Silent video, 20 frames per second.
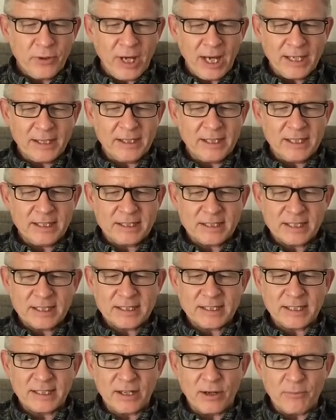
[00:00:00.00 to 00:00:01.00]
hadn't
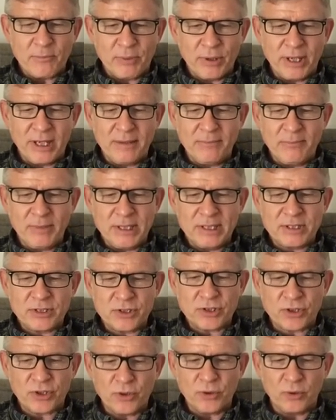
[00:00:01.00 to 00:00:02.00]
insisted on bringing me to
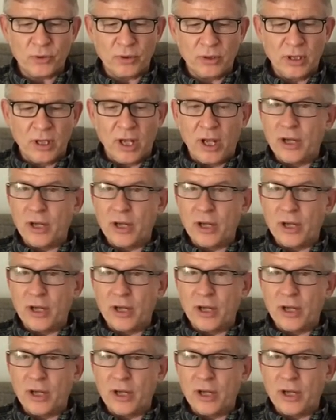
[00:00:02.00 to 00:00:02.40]
school,